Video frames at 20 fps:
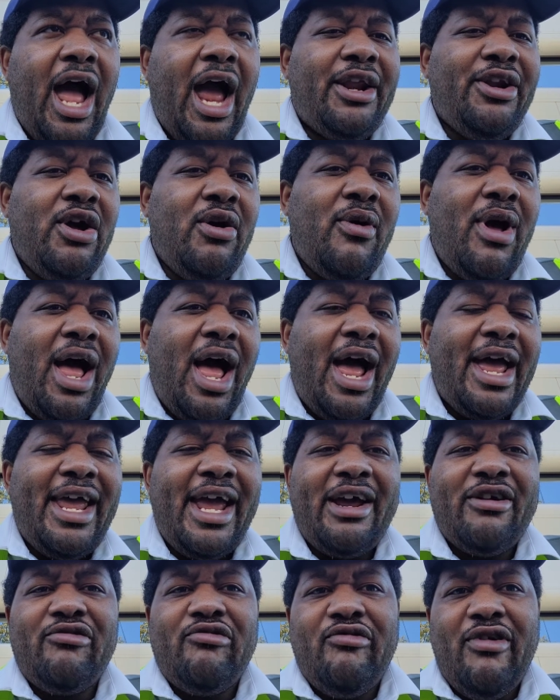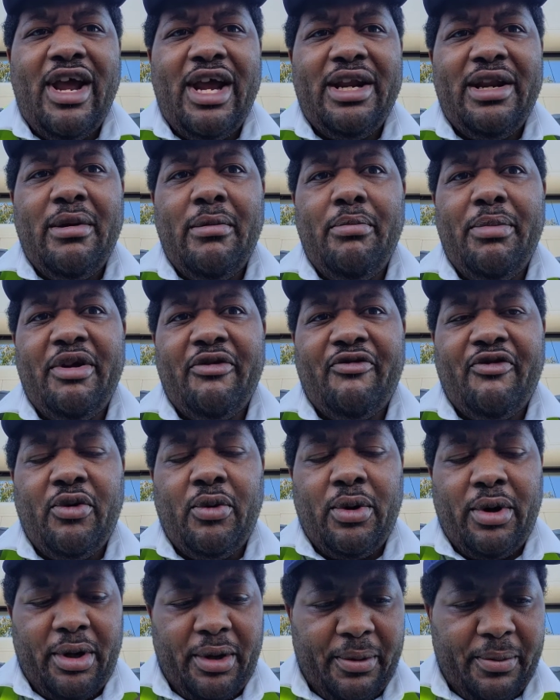I know I had read
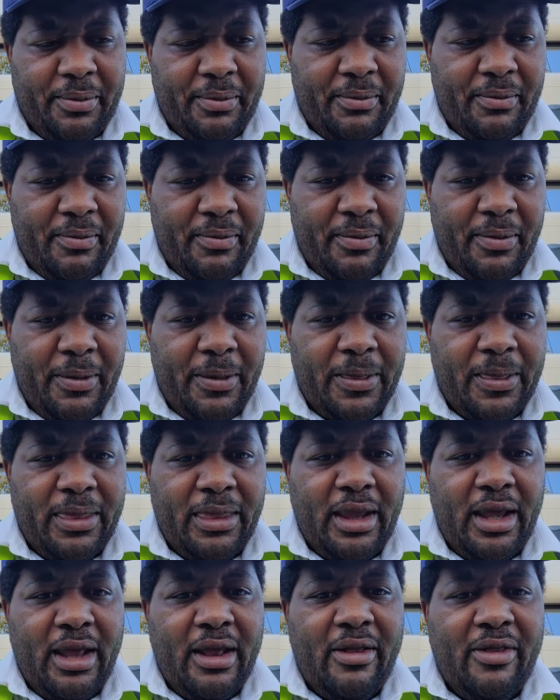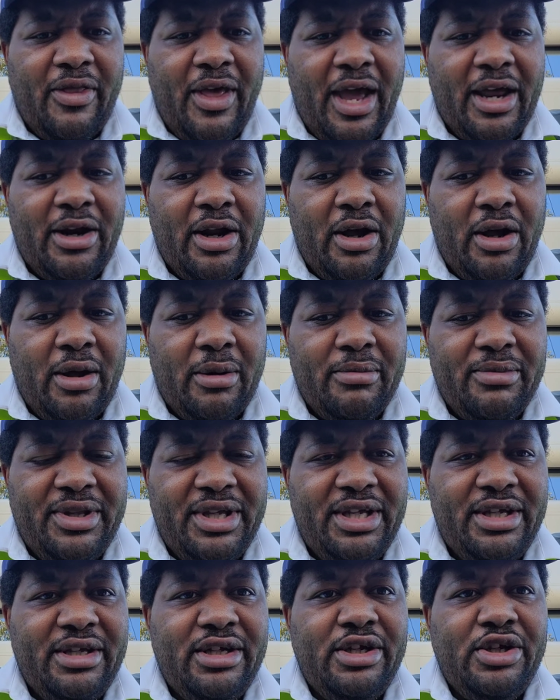before that
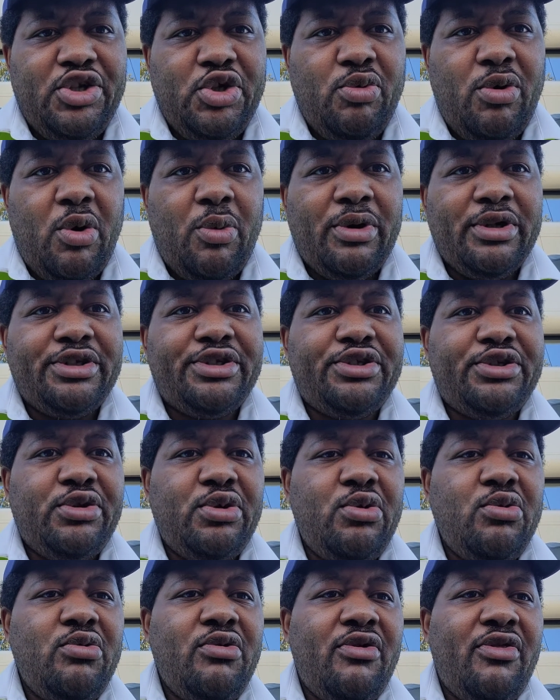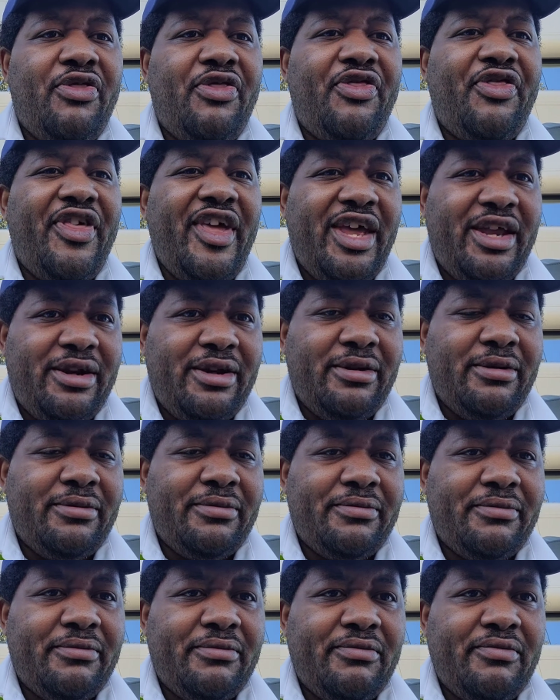the Duo was too thin
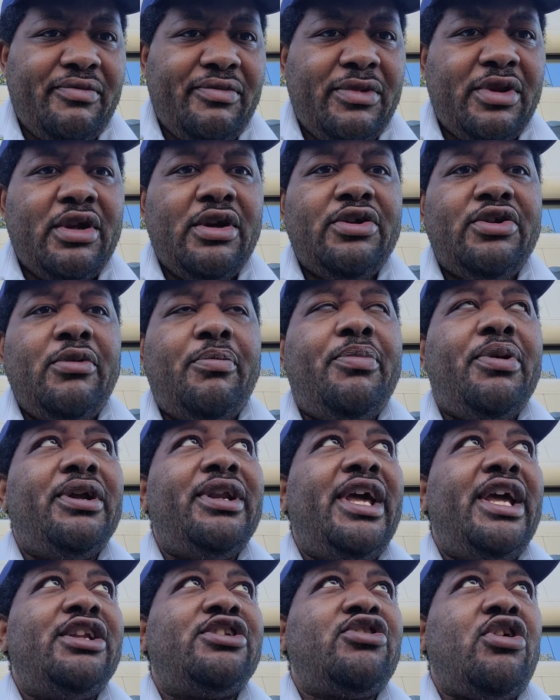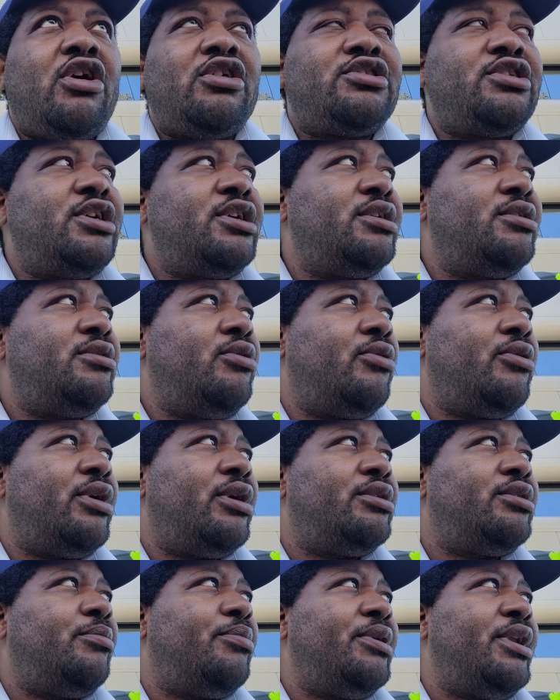to put a charging
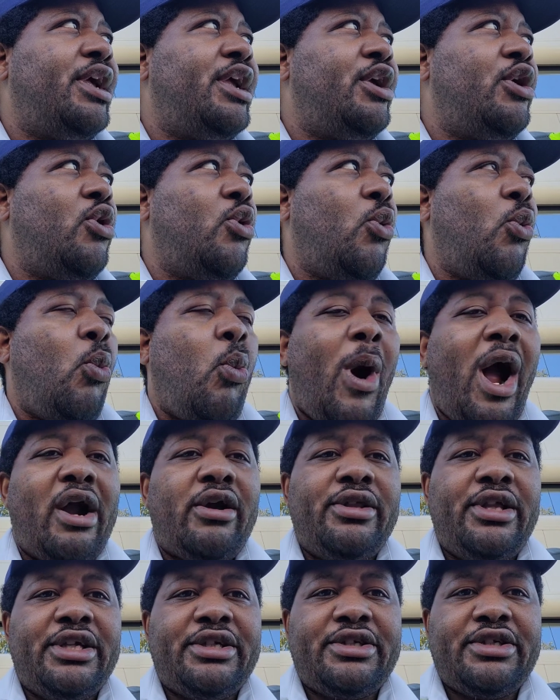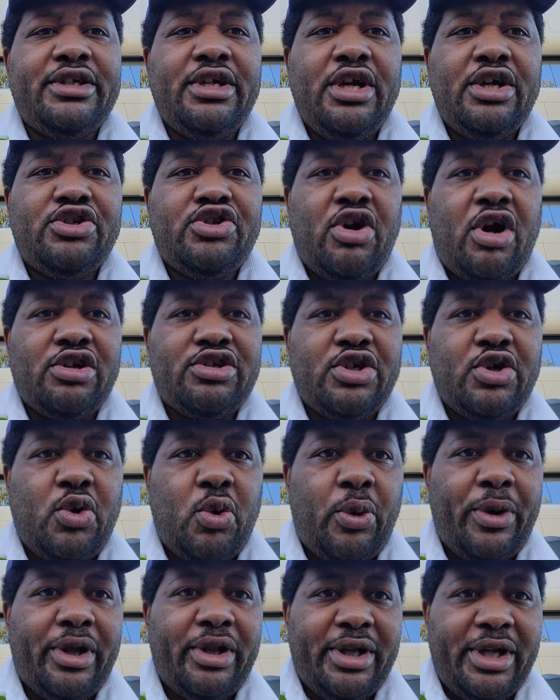or to put a wireless charging
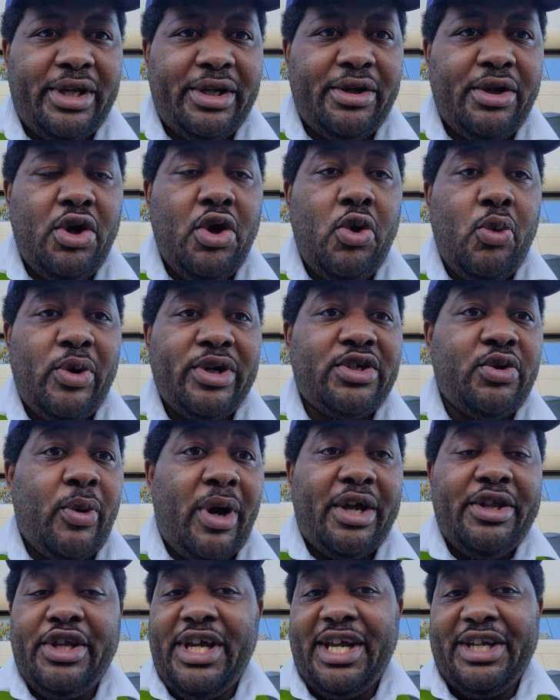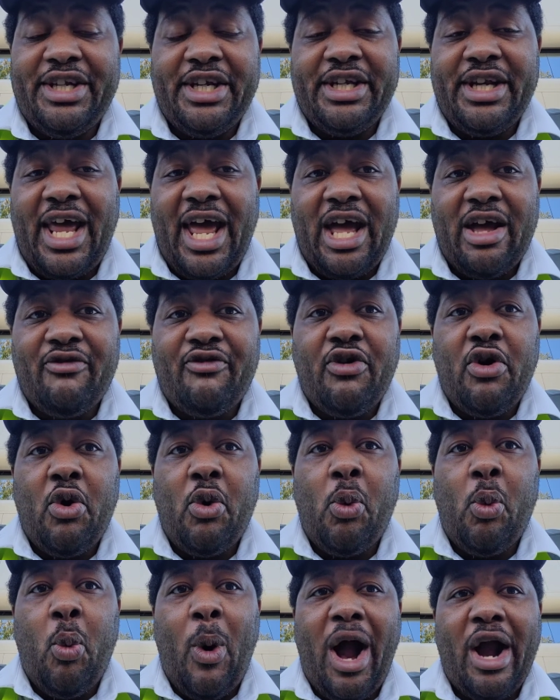coil in, which is why it didn't have
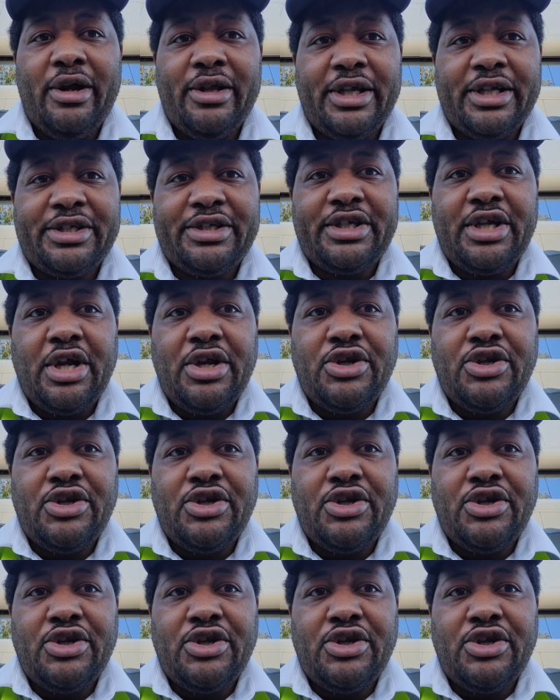wireless